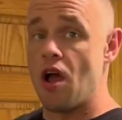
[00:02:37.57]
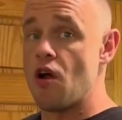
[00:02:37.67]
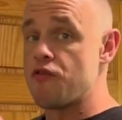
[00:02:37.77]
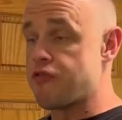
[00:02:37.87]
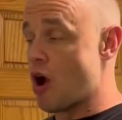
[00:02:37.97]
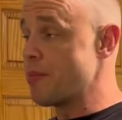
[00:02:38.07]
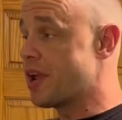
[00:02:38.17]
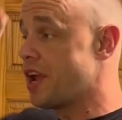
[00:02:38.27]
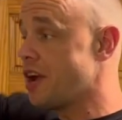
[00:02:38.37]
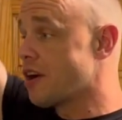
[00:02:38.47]
From
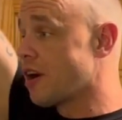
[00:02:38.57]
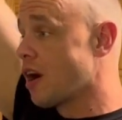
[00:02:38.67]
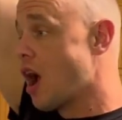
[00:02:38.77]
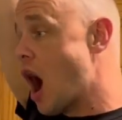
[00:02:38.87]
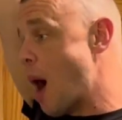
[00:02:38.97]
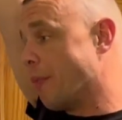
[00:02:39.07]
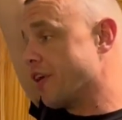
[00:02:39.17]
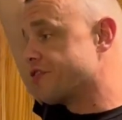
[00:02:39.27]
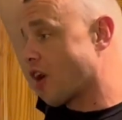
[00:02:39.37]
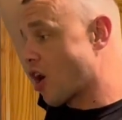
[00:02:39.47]
here, I'm gonna
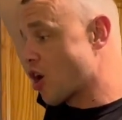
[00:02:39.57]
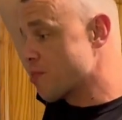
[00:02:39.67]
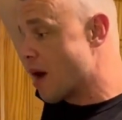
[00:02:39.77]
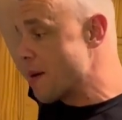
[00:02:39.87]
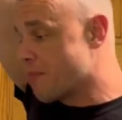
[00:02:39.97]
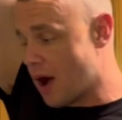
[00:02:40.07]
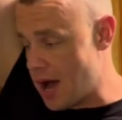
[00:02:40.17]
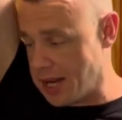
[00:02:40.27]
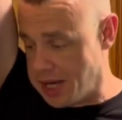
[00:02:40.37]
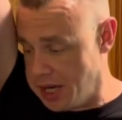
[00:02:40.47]
turn my
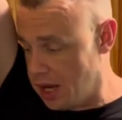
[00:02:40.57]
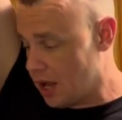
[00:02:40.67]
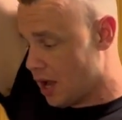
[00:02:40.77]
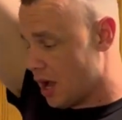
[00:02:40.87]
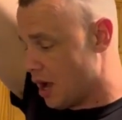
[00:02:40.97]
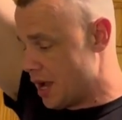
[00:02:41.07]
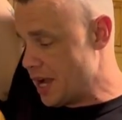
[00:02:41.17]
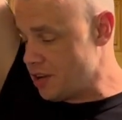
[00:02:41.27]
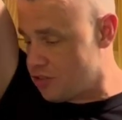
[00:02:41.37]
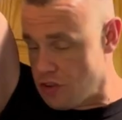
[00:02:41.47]
body
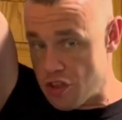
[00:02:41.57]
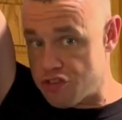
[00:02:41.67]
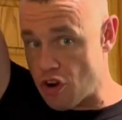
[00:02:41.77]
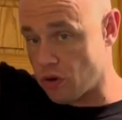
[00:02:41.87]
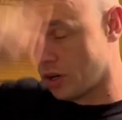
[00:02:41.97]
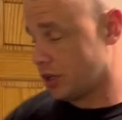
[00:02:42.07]
into the choke.